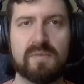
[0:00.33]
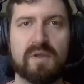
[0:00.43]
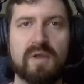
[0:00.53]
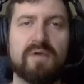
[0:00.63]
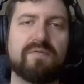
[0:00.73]

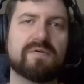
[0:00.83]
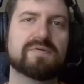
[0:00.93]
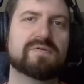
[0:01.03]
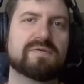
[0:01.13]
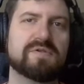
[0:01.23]
Hey
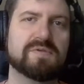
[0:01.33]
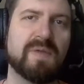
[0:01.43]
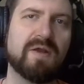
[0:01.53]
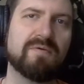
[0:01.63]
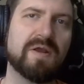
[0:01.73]
folks, this is
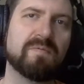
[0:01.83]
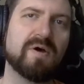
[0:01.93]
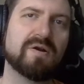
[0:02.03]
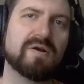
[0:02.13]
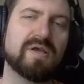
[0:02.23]
Matt
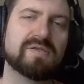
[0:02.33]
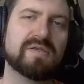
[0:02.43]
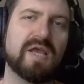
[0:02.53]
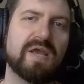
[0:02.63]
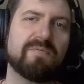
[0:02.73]
Rainwater, and
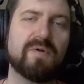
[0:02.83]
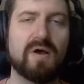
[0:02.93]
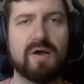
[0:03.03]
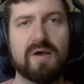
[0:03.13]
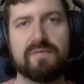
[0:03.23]
today
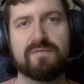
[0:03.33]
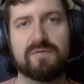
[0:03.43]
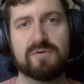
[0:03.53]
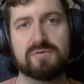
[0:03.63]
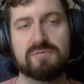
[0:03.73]

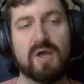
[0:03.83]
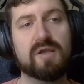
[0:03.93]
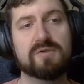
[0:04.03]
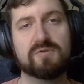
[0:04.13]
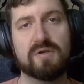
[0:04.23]
for
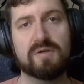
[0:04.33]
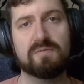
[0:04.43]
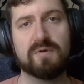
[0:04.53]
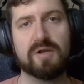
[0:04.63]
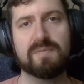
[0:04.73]
Talk and Draw,
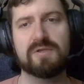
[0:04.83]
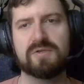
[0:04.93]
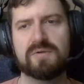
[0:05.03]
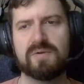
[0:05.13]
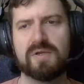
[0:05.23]
we're going to be
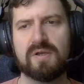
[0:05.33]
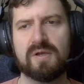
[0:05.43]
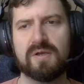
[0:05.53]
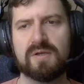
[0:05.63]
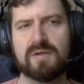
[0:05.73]
doing
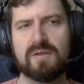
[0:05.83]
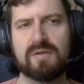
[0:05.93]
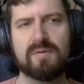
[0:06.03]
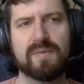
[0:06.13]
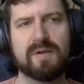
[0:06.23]
a
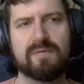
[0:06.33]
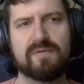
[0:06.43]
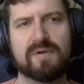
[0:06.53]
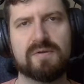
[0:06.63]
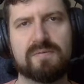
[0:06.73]
little bit of
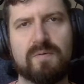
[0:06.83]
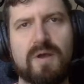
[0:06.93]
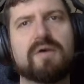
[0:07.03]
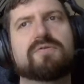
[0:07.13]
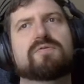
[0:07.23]
a
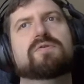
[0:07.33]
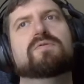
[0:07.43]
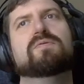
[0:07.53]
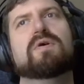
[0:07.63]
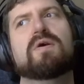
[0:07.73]

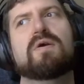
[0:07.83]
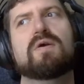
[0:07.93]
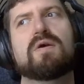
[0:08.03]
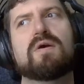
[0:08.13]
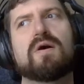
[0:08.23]
walkthrough
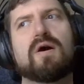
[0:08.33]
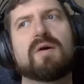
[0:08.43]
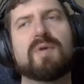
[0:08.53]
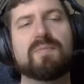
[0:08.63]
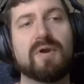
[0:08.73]

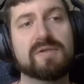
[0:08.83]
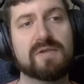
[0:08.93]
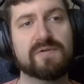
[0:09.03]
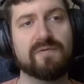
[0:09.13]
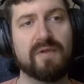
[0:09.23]
on my
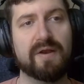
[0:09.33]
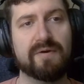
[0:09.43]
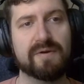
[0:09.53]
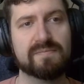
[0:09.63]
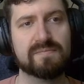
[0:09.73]
process for
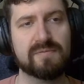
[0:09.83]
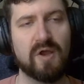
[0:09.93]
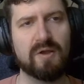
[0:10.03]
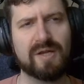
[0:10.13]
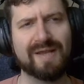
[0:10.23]
lettering.
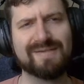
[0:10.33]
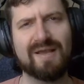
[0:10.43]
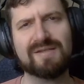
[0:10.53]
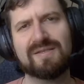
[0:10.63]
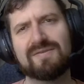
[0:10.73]
Now, I
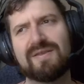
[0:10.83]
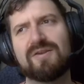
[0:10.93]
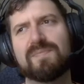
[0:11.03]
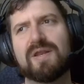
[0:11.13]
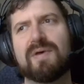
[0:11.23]
talked a
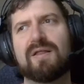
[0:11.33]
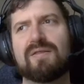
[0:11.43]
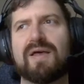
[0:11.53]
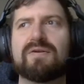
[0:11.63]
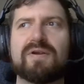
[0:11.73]
little bit about
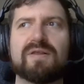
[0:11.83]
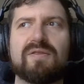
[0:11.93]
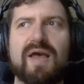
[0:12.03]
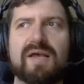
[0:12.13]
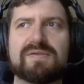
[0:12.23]
lettering
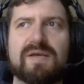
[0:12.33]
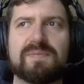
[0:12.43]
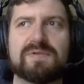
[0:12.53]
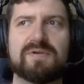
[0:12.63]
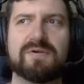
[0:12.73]
last
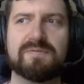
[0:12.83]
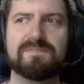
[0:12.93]
episode